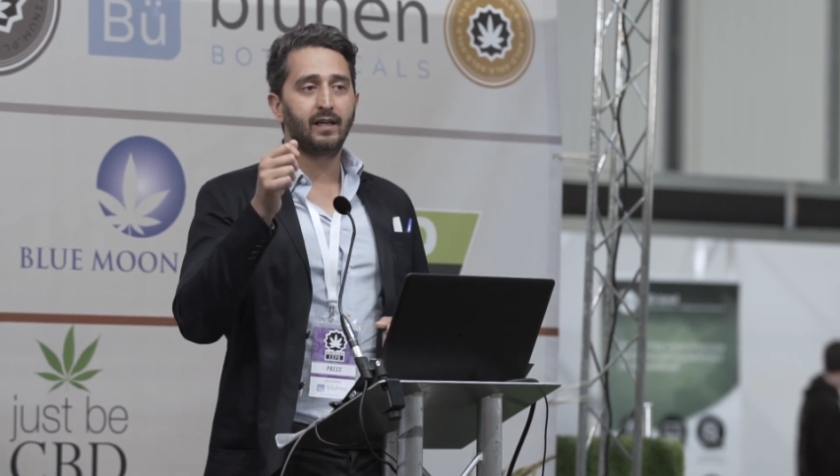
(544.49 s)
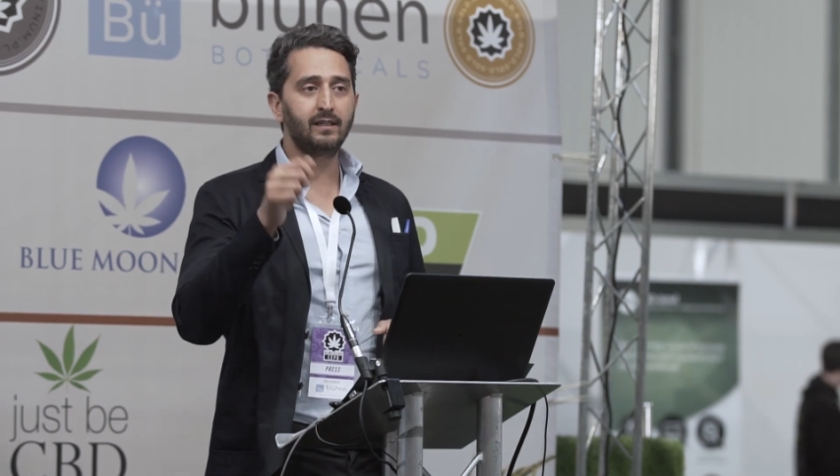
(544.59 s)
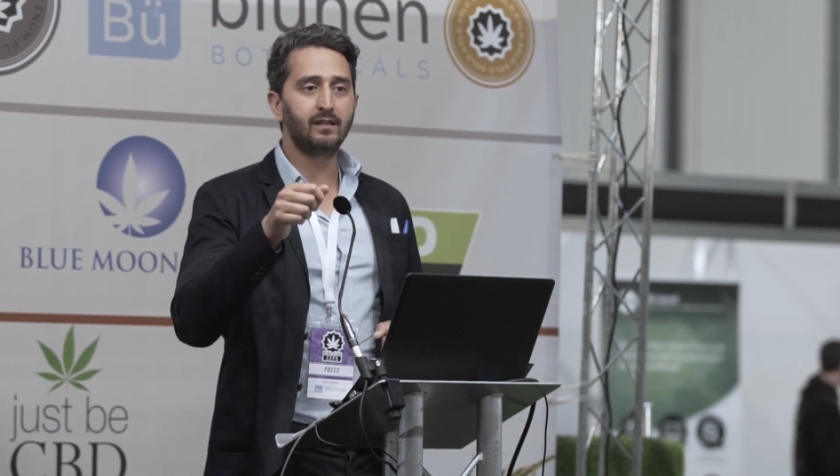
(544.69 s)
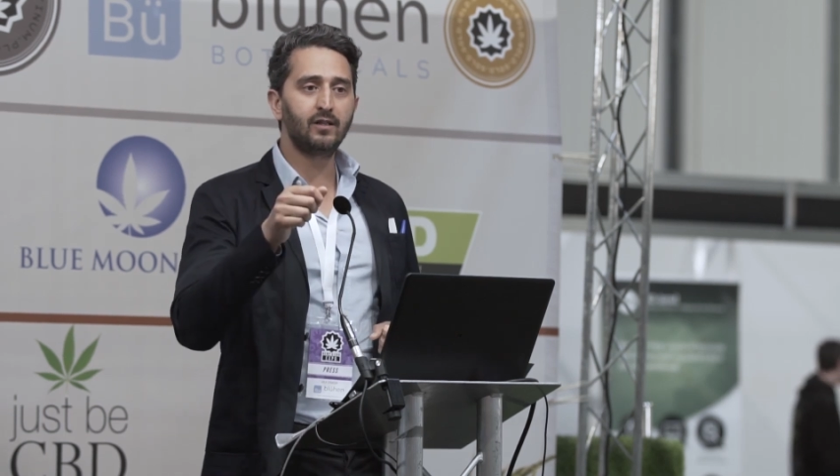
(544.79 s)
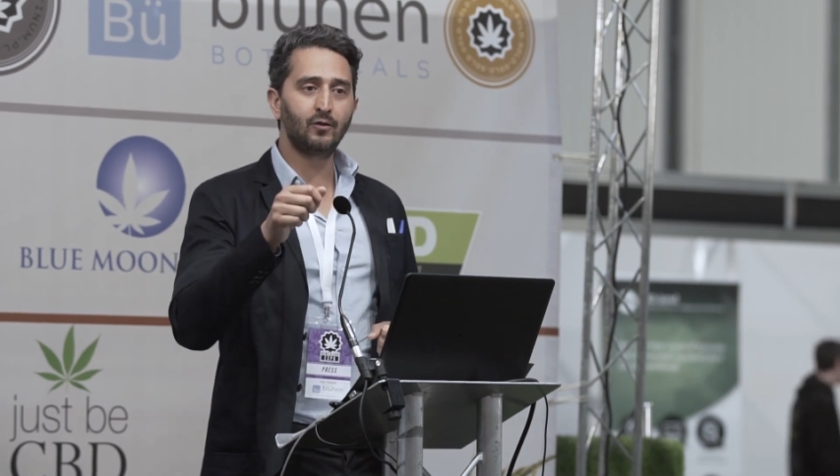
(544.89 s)

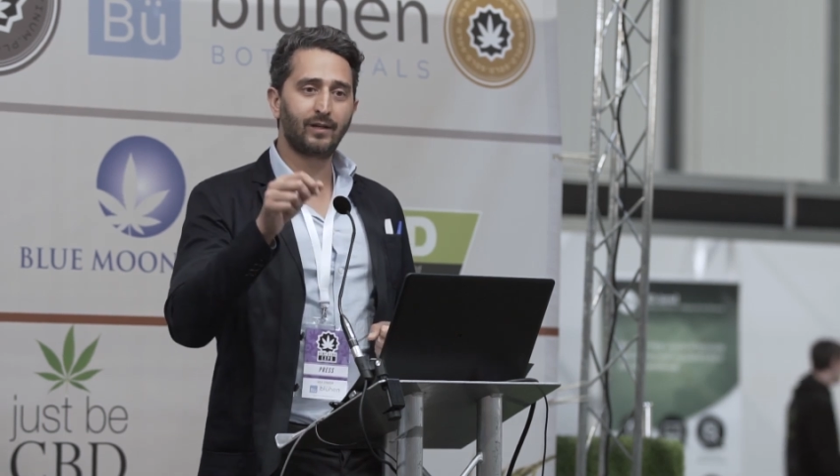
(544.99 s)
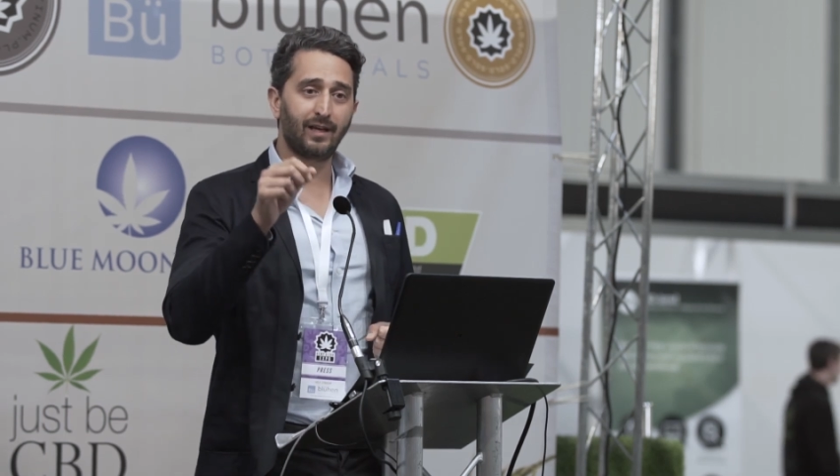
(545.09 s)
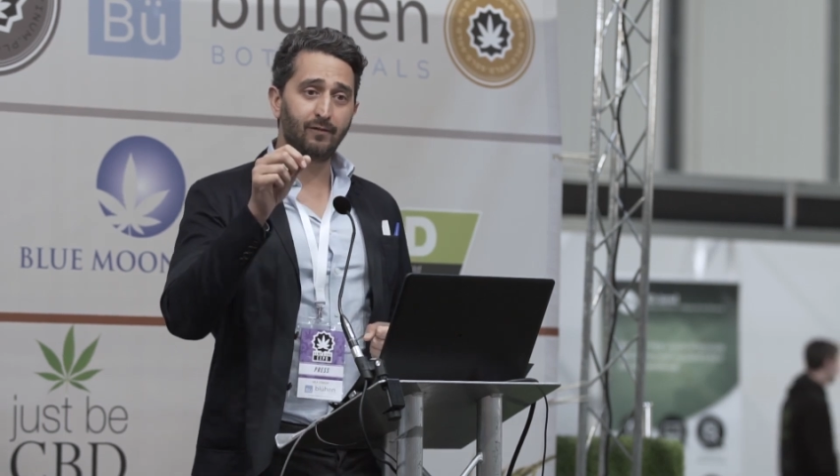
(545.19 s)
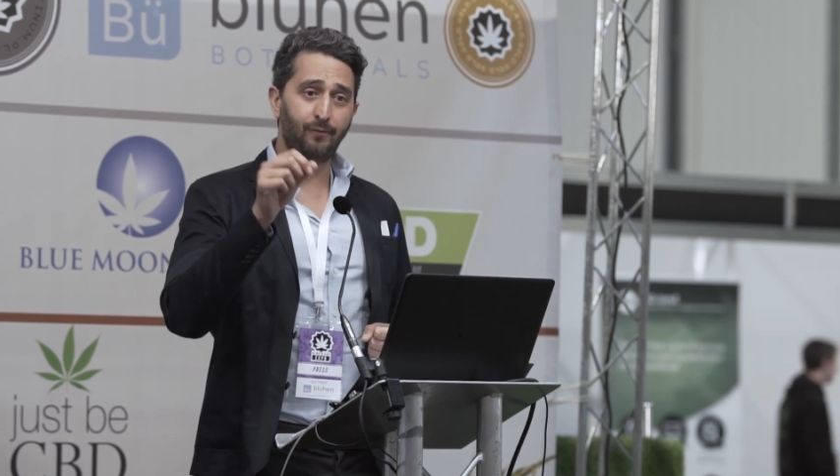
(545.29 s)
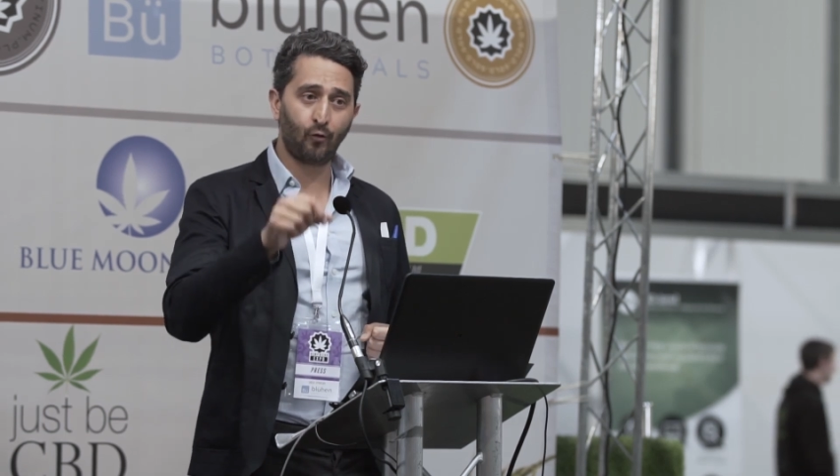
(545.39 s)
in the
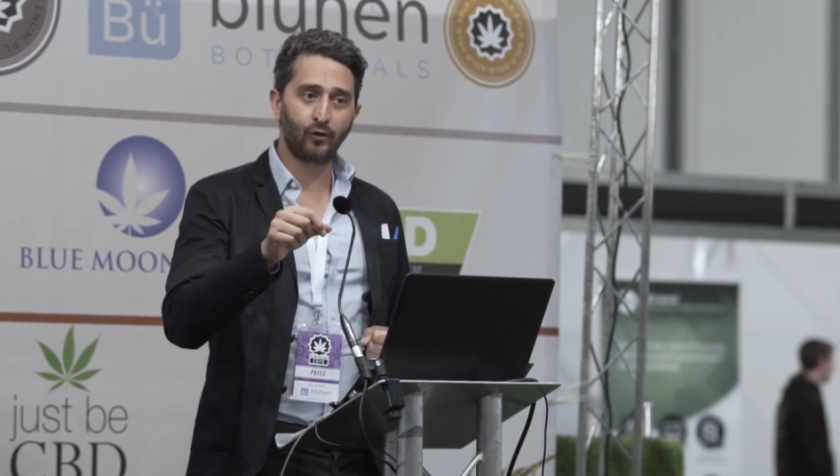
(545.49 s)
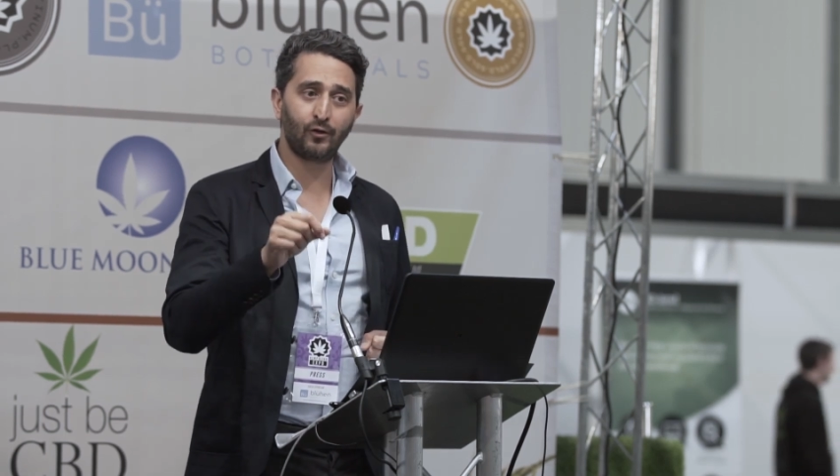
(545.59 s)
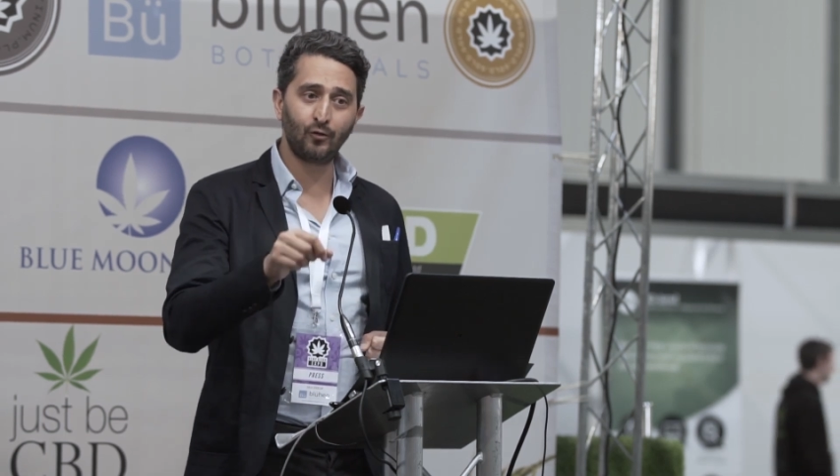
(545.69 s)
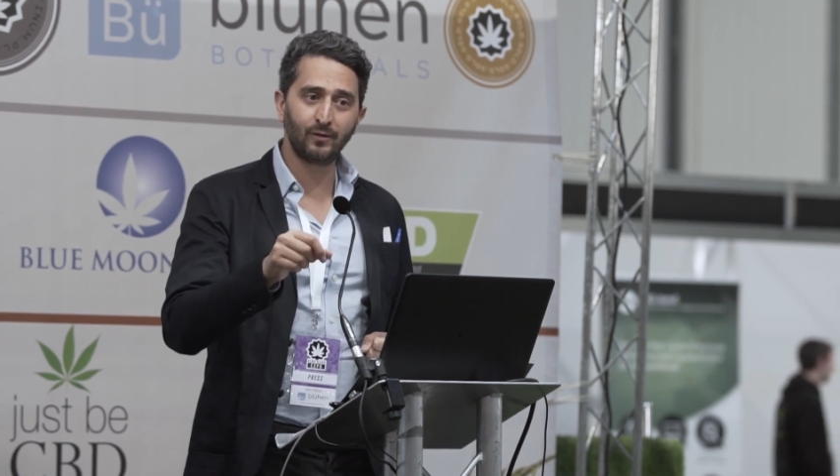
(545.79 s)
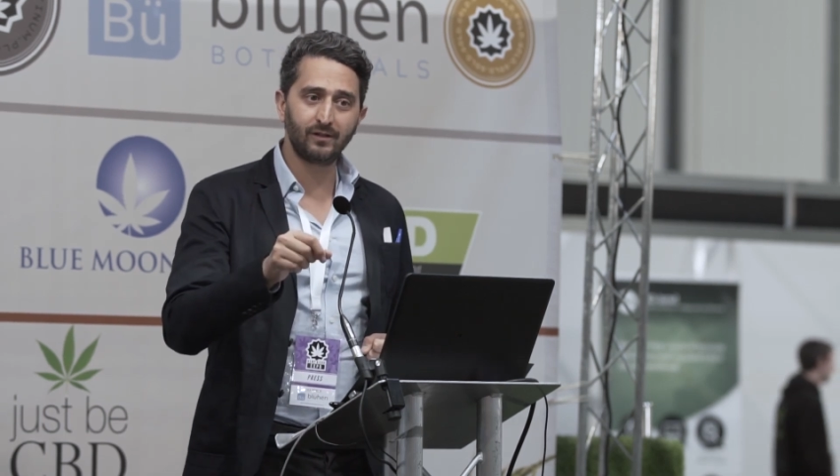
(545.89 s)
UK for
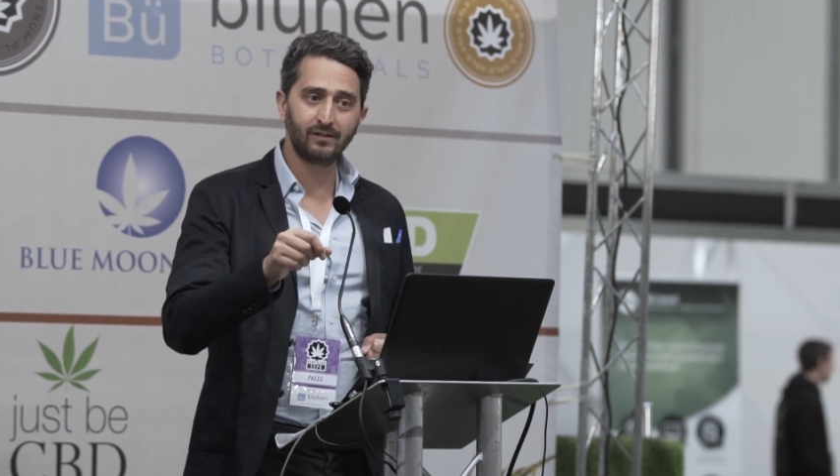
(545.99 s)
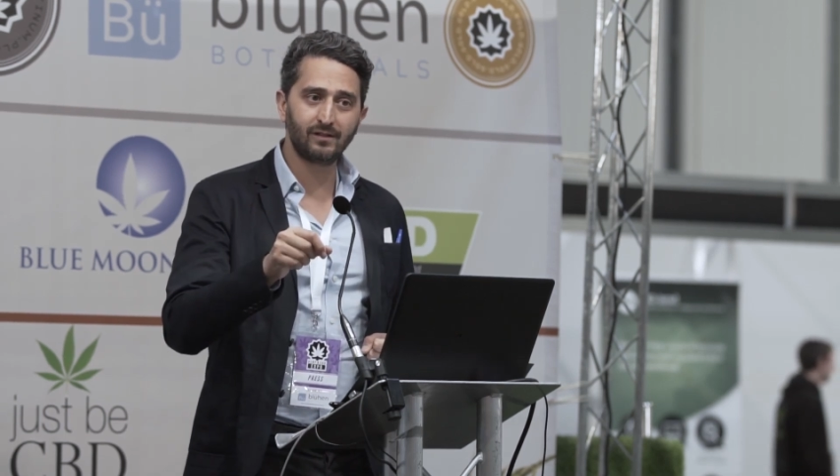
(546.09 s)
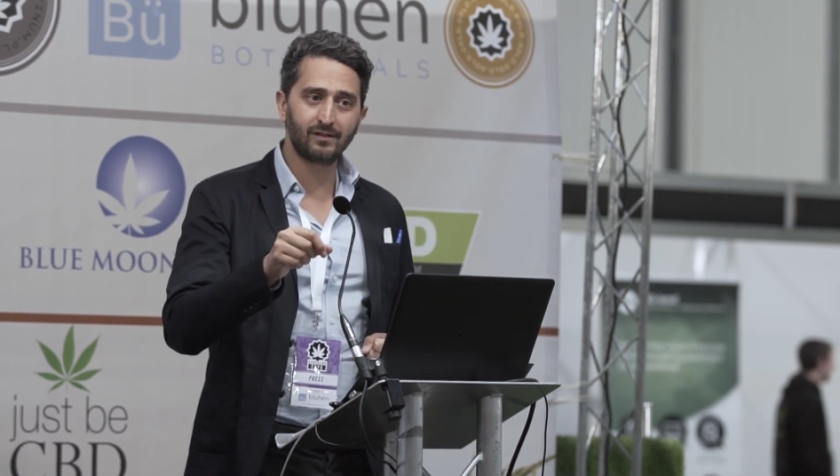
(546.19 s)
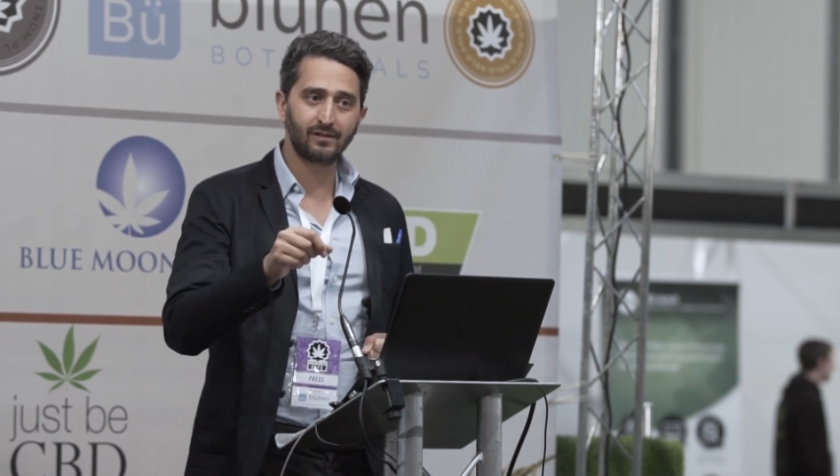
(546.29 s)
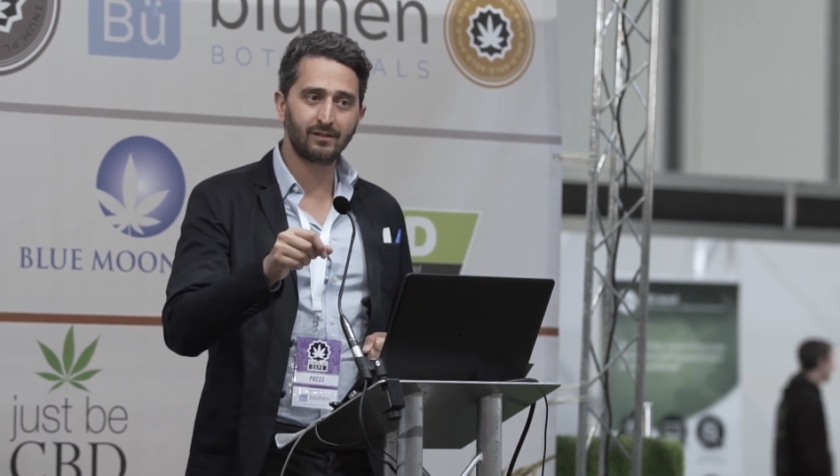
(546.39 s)

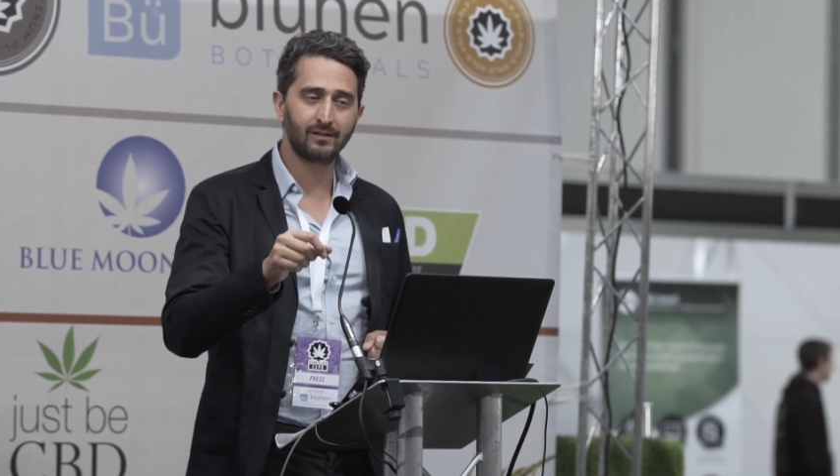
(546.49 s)
humans,